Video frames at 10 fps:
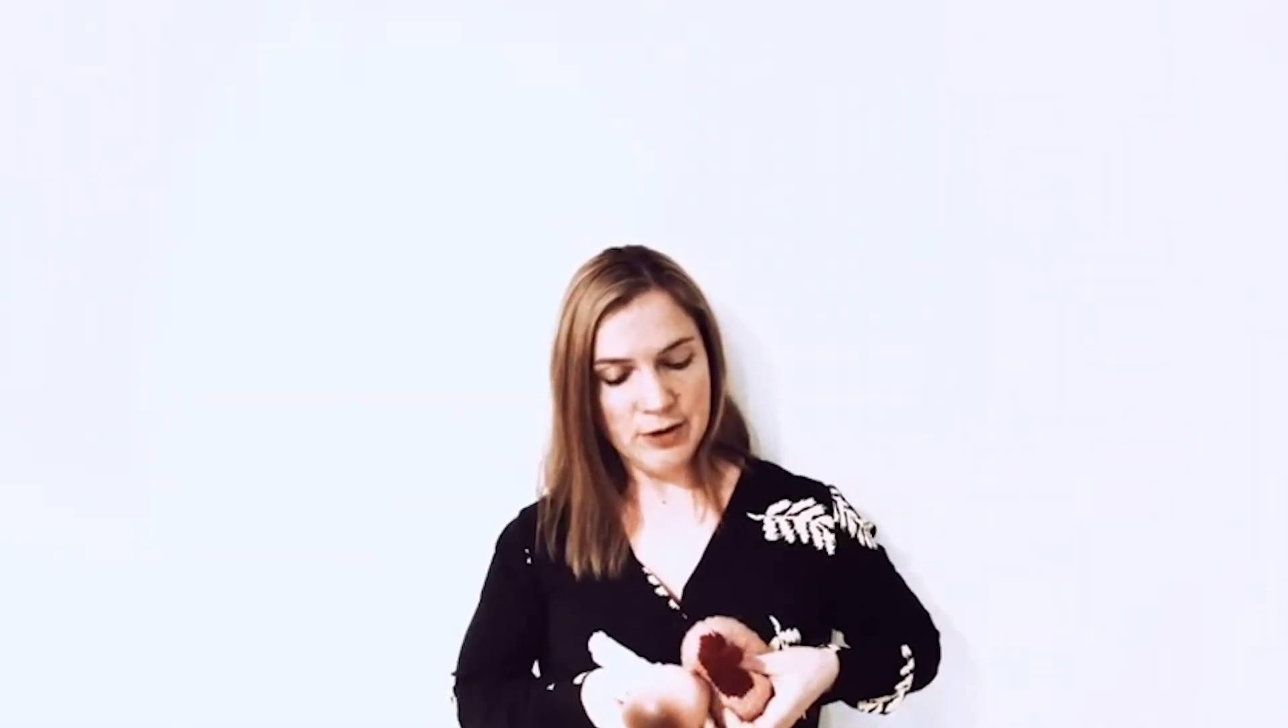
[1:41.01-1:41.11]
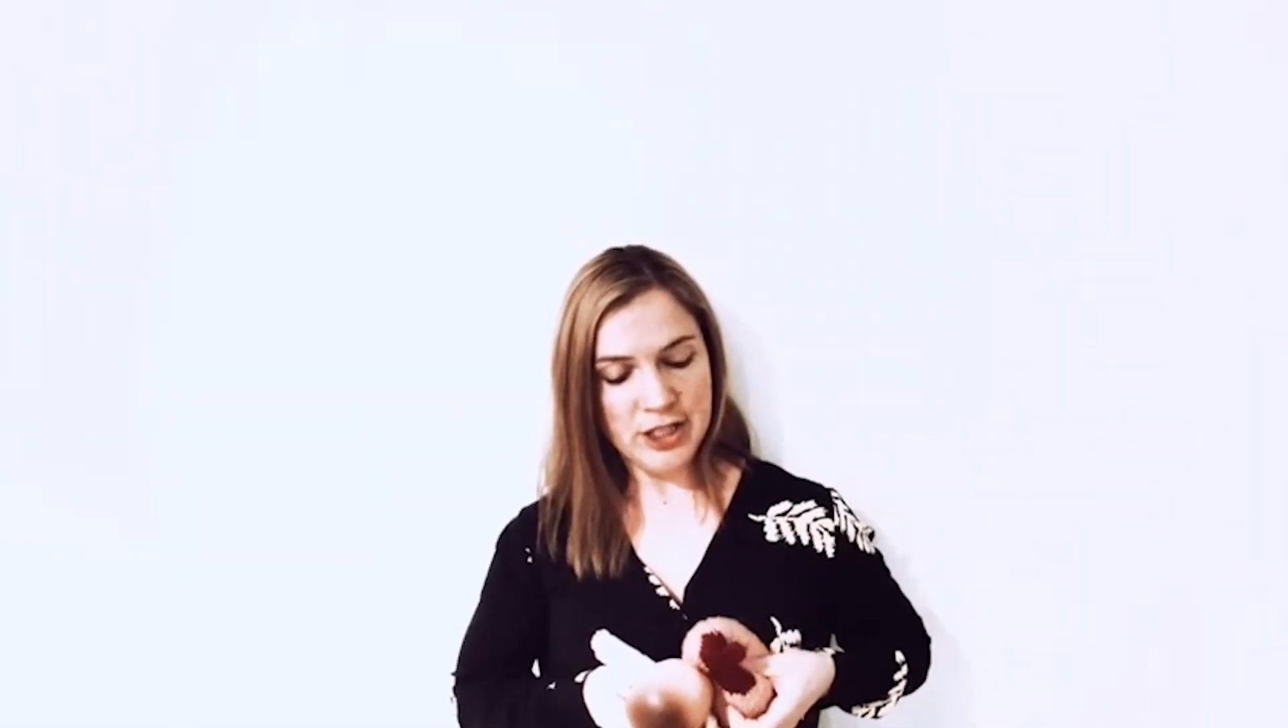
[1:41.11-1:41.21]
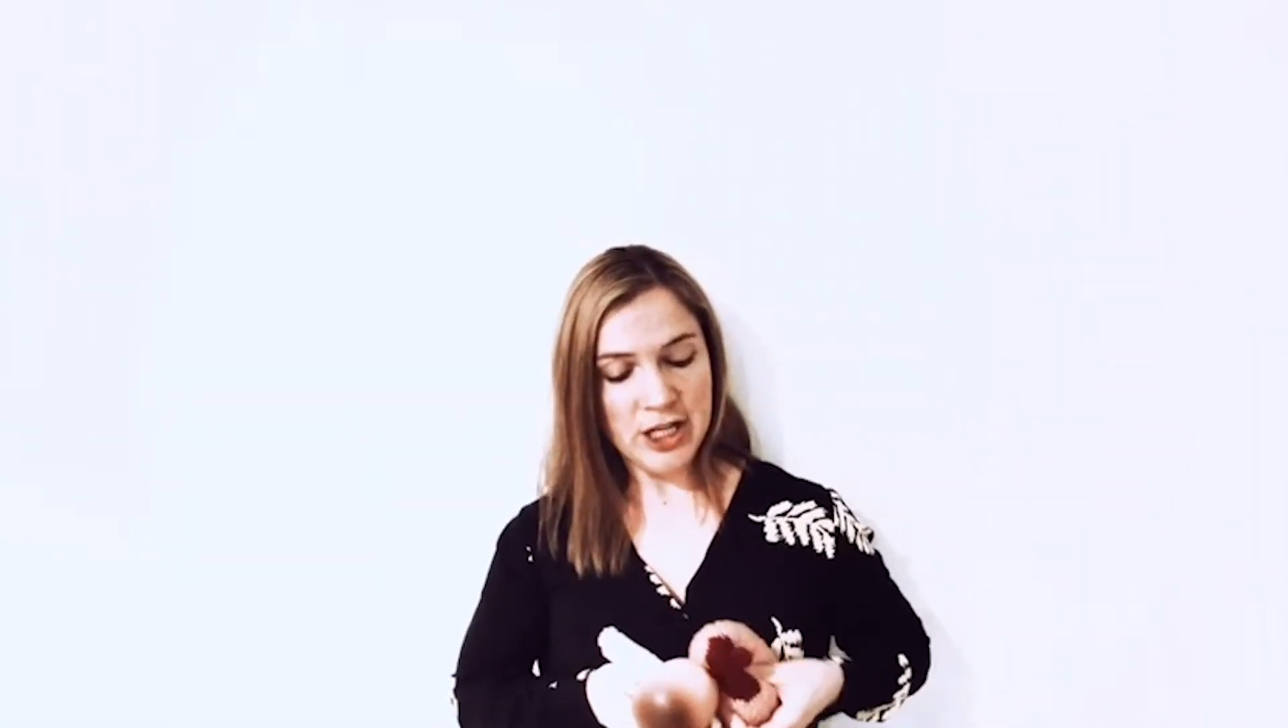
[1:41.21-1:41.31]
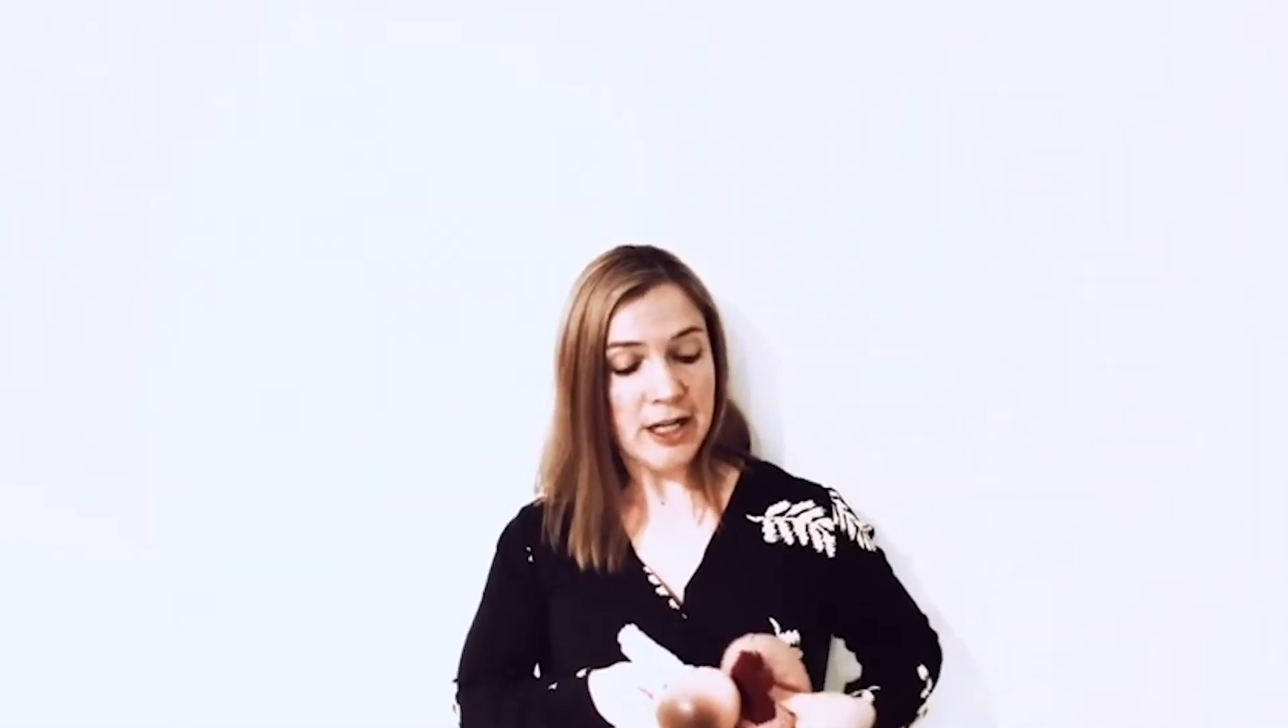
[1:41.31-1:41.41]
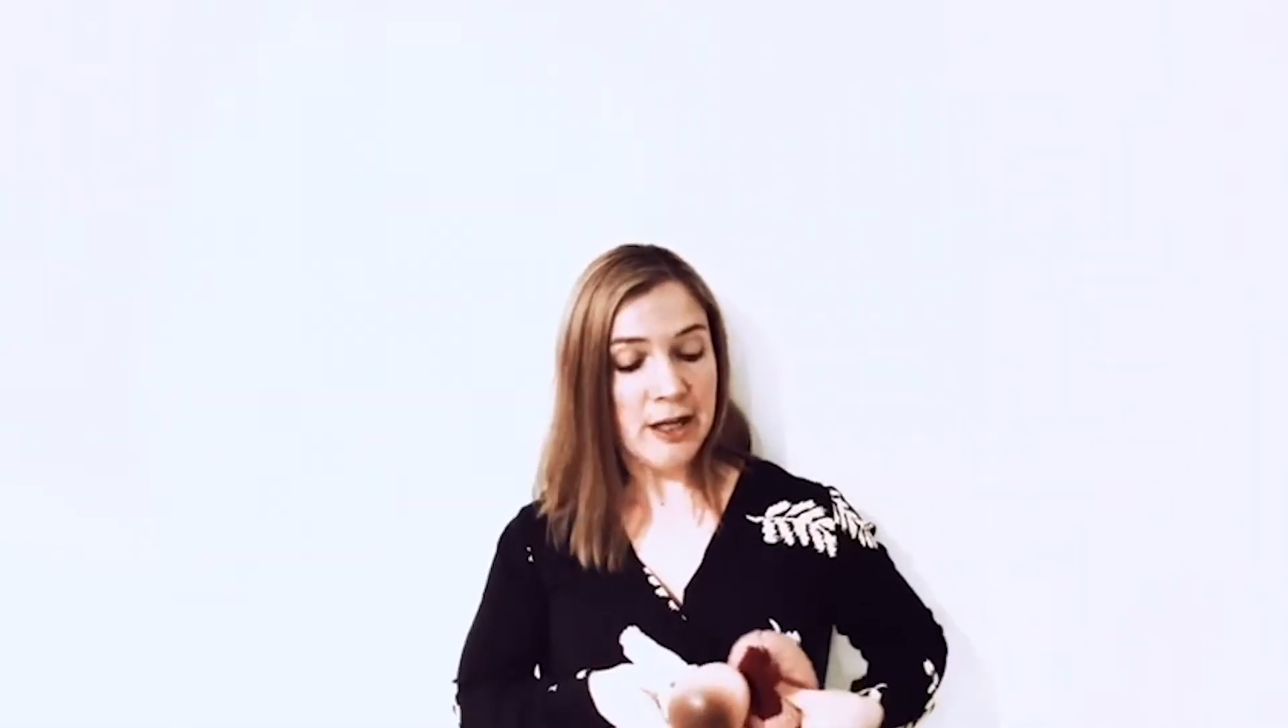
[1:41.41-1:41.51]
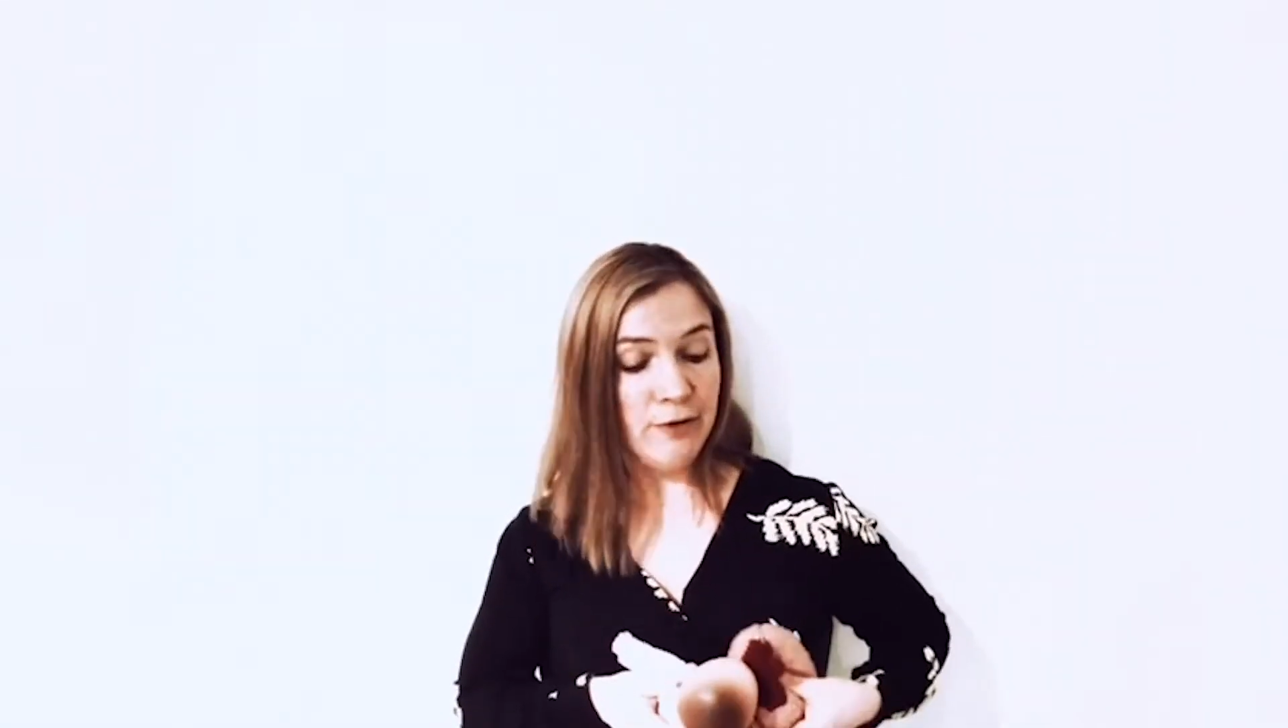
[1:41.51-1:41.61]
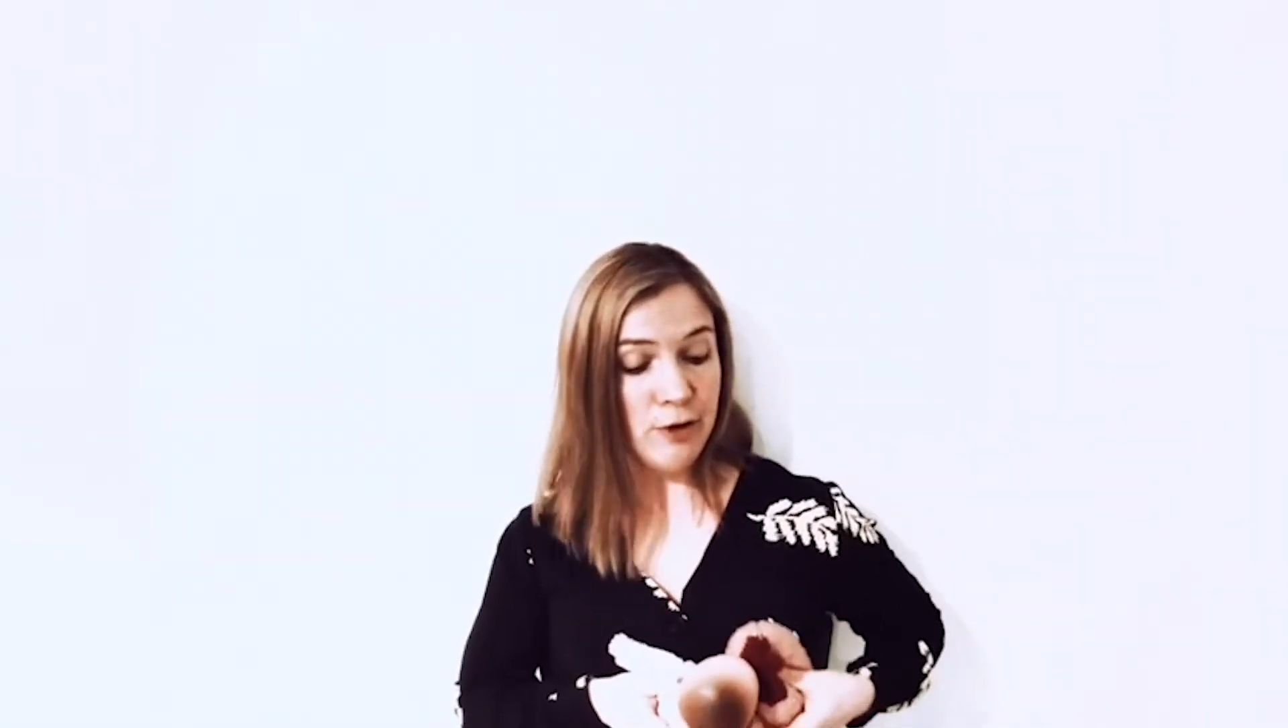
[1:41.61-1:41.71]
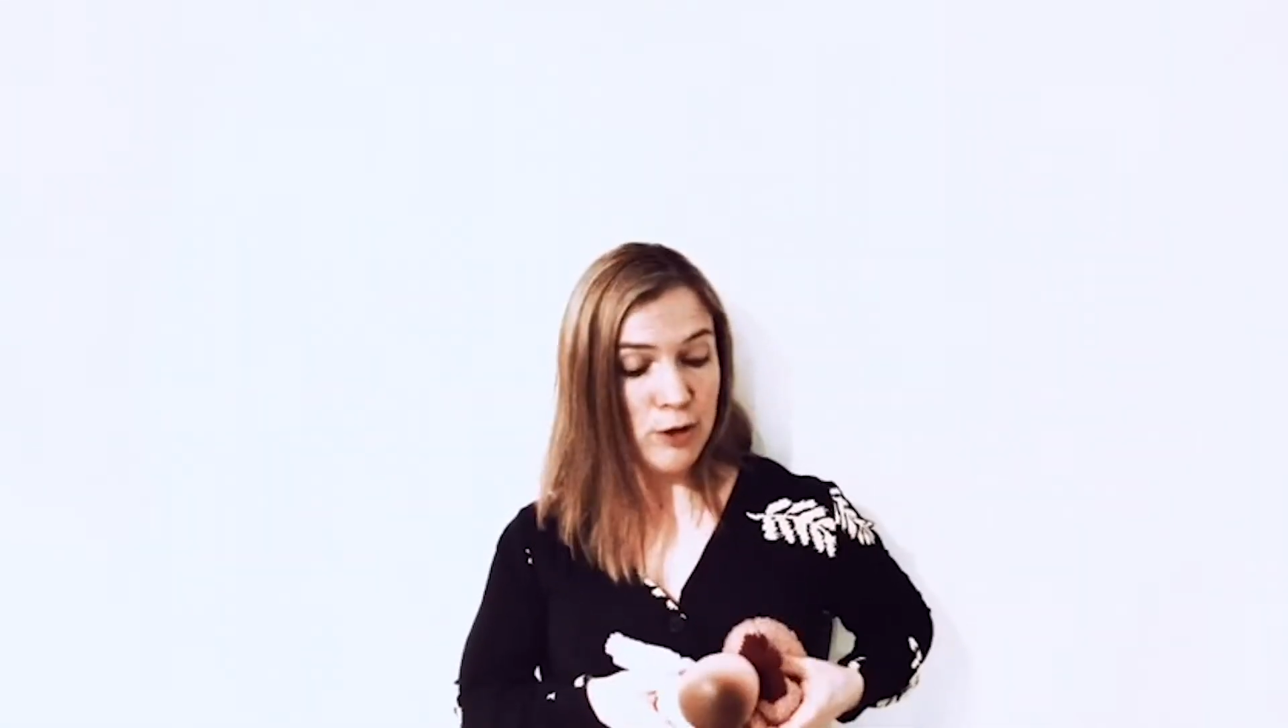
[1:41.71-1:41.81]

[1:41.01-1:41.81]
the chin if you